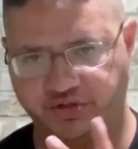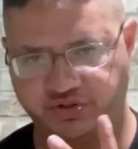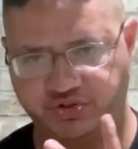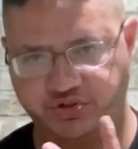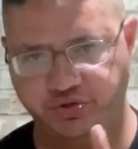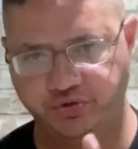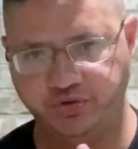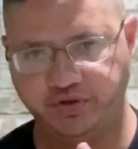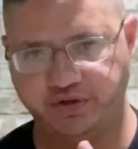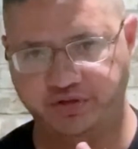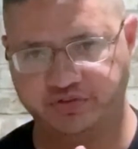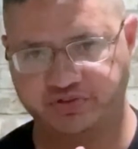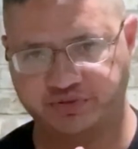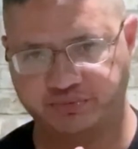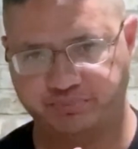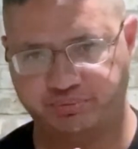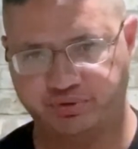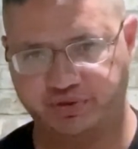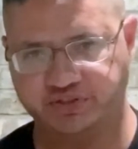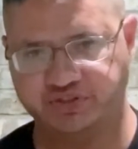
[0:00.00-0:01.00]
2 years in
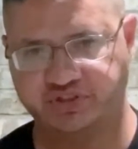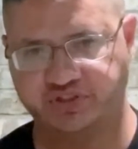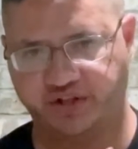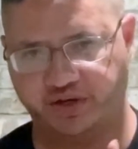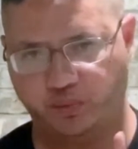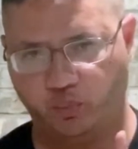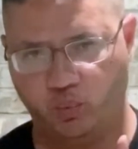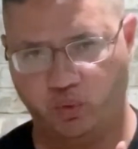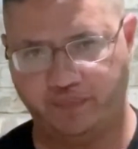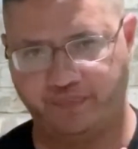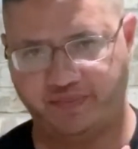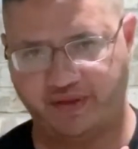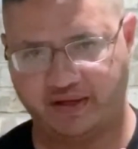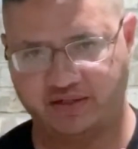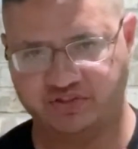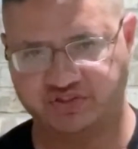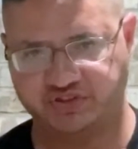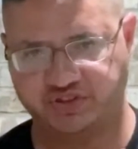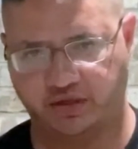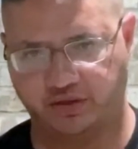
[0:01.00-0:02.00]
prison and a
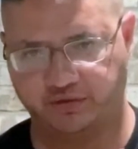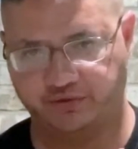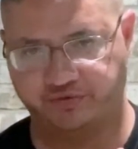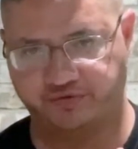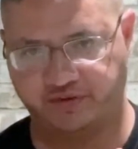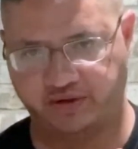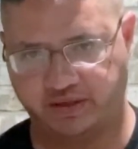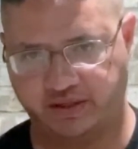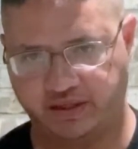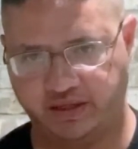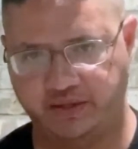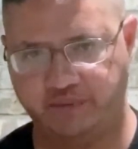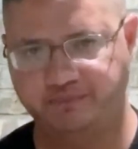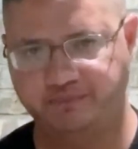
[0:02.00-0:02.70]
$1,000 fine.